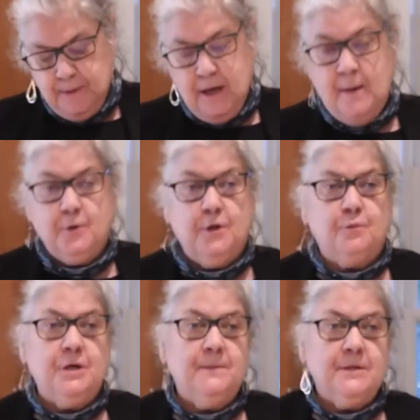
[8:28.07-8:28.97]
I'm going to
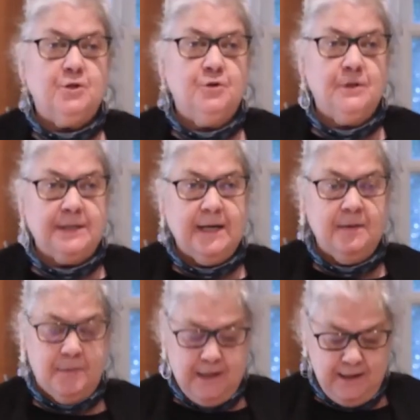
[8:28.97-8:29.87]
pretty much do the
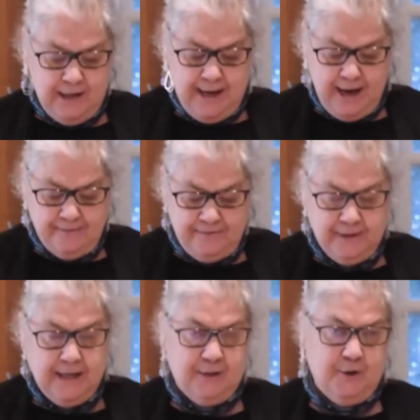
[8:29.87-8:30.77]
same thing. I have a
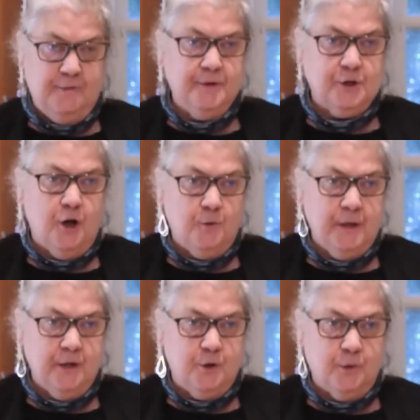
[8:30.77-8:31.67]
flat surface
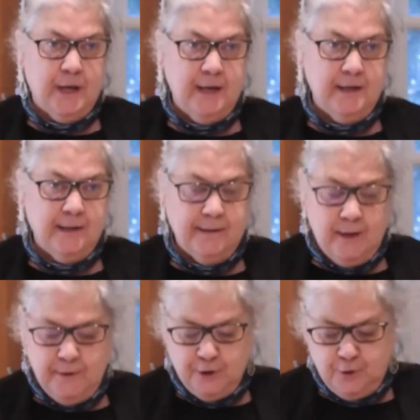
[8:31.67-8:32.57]
already created in that
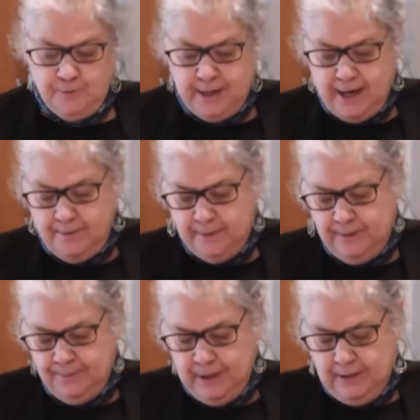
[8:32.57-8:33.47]
mushroom cap.
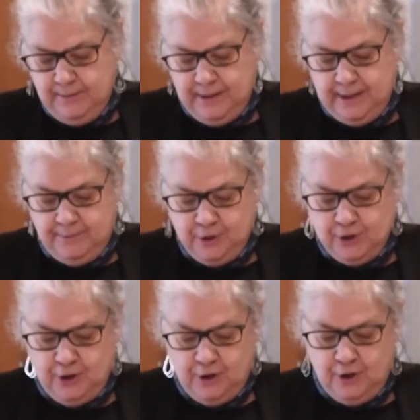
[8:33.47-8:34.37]
Then I'm just
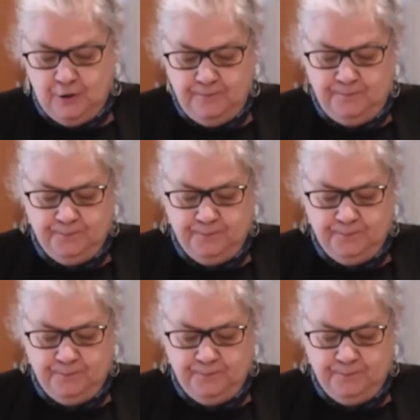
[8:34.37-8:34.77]
going to go.